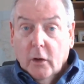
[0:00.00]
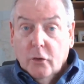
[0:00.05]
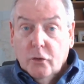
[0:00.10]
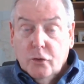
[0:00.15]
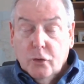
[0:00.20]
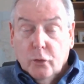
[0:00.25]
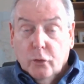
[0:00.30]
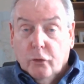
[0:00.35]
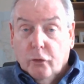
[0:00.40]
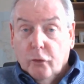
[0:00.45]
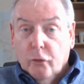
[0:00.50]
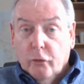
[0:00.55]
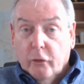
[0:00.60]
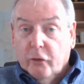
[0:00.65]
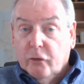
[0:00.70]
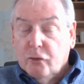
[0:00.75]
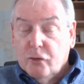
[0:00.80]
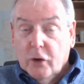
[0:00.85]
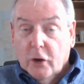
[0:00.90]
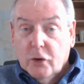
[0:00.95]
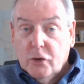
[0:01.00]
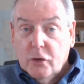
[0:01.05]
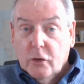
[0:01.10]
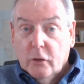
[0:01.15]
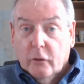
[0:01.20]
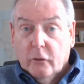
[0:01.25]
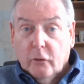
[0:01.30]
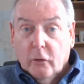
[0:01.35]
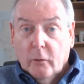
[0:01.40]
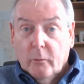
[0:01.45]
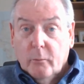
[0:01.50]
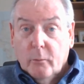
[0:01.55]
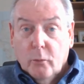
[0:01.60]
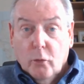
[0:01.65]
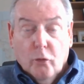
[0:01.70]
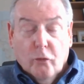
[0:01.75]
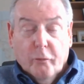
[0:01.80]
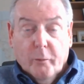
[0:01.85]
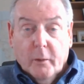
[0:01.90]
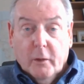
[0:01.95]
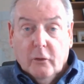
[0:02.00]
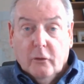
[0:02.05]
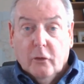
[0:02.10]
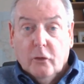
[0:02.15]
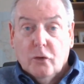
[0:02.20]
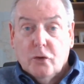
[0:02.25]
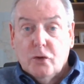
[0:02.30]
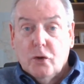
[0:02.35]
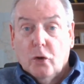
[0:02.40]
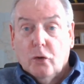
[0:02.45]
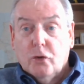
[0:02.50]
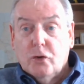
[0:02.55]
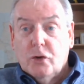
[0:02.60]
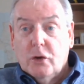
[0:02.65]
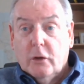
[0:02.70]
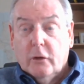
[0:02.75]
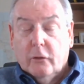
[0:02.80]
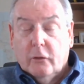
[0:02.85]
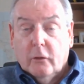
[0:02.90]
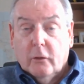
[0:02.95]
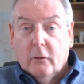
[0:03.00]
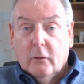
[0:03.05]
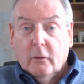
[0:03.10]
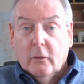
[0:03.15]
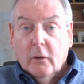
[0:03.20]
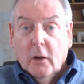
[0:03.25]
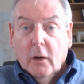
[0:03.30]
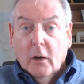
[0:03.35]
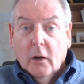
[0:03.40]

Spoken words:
due to restrictions on movement in churches and